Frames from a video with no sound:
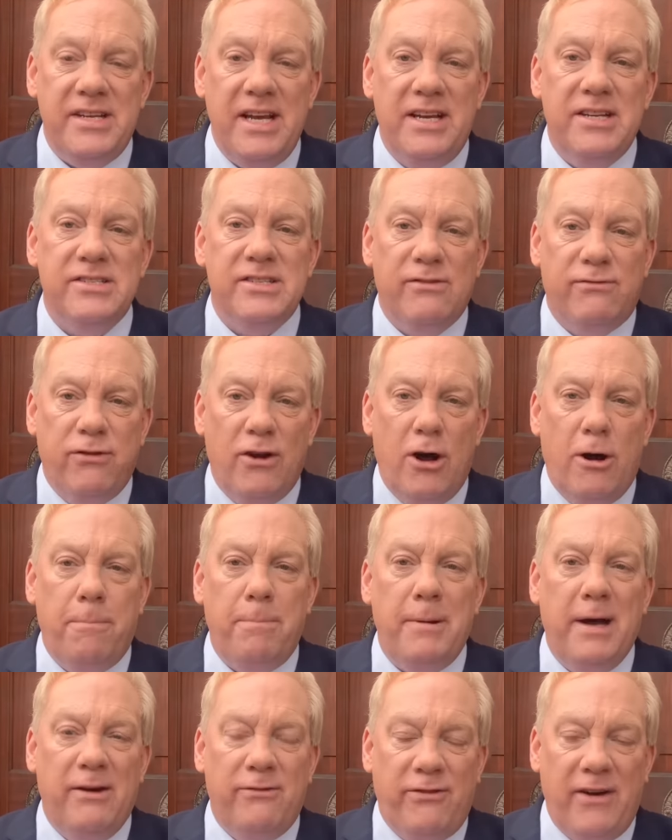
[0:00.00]
seen as a flop,
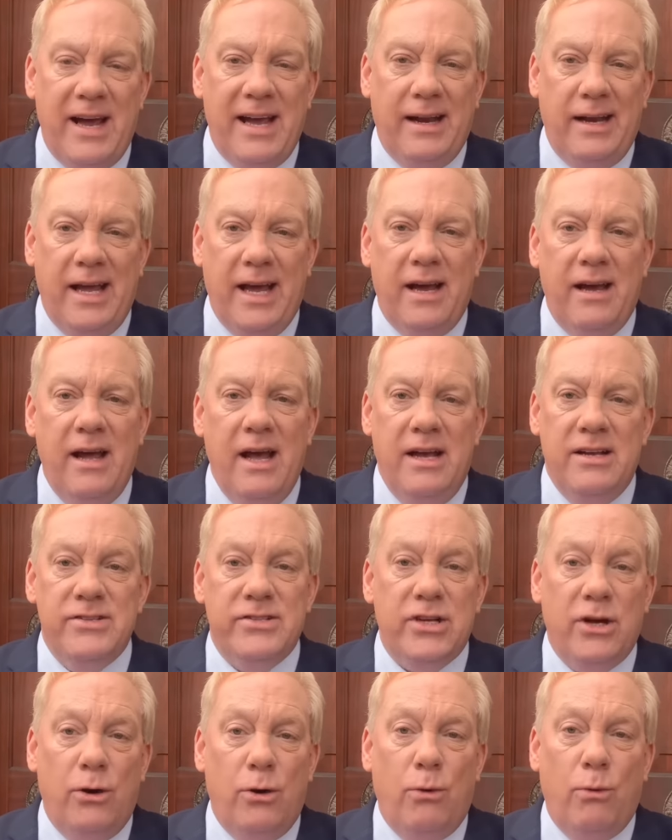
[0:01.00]
a failure.
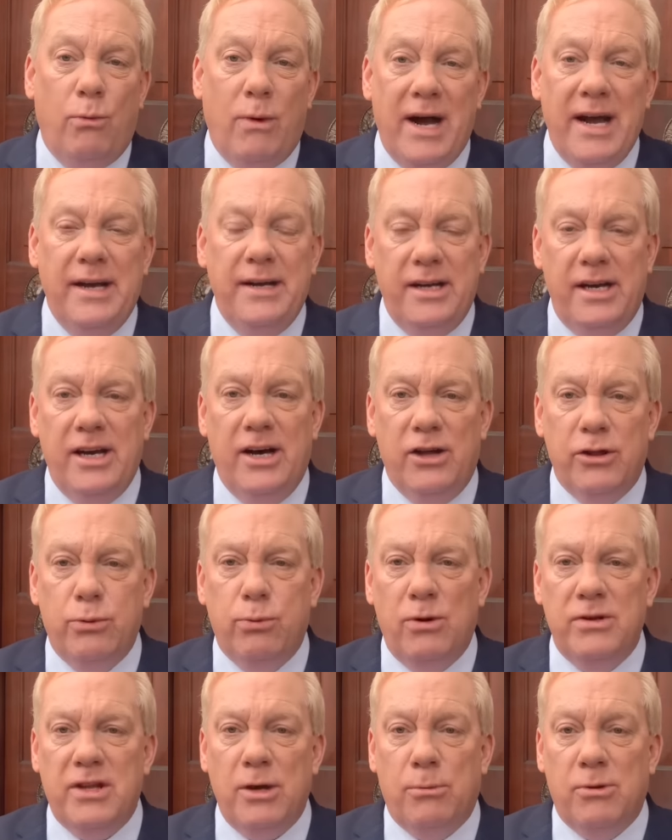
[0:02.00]
So why on earth
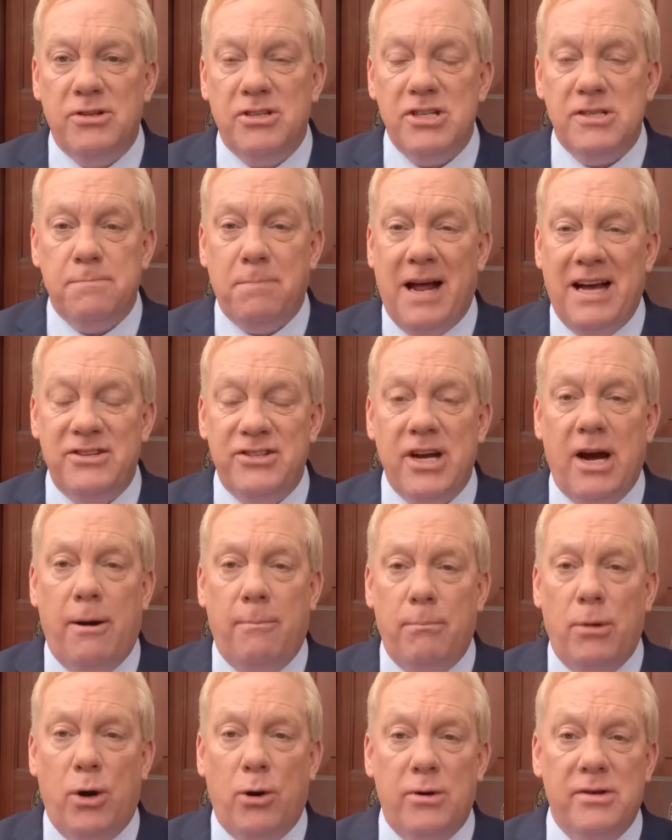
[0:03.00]
would they want to splash
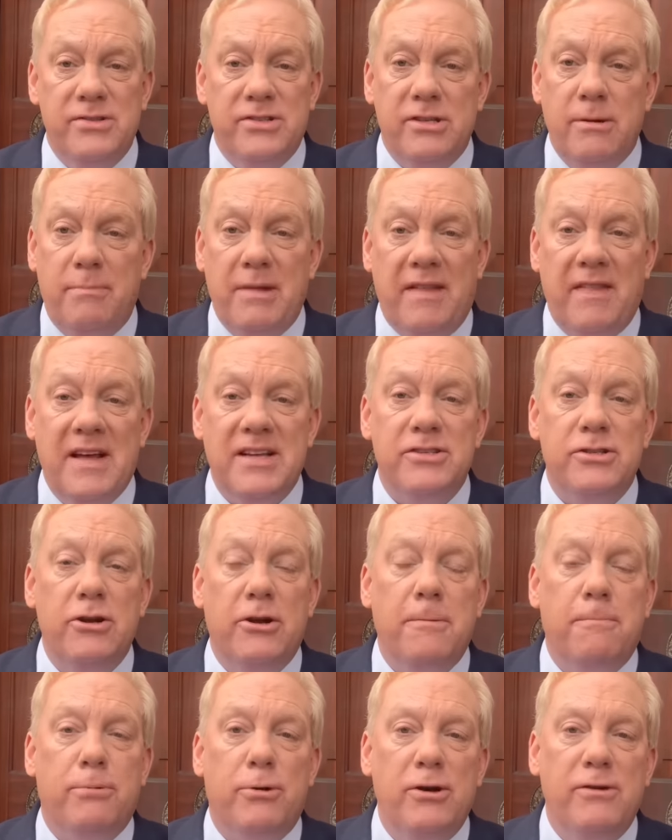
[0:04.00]
out more on something that's
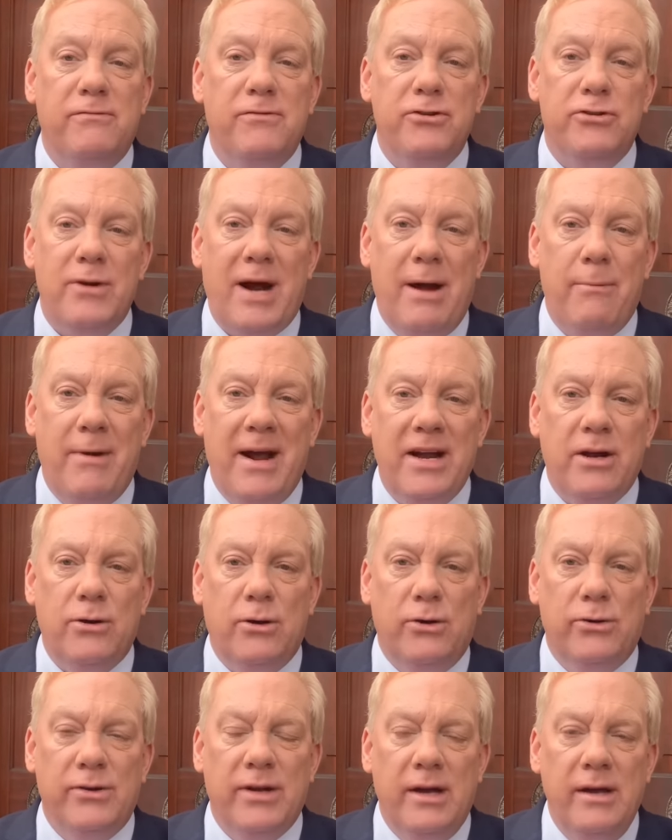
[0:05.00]
not a proven track
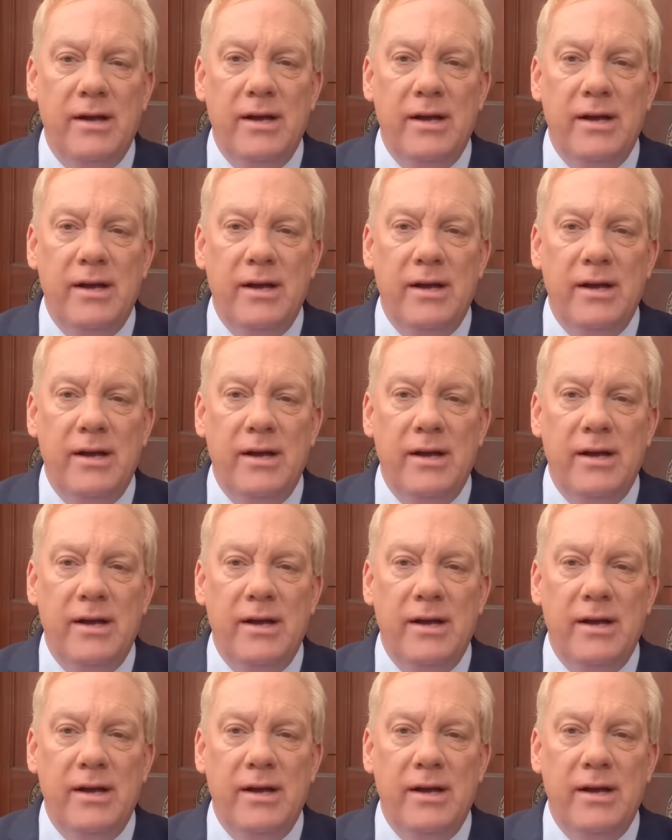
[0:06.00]
record?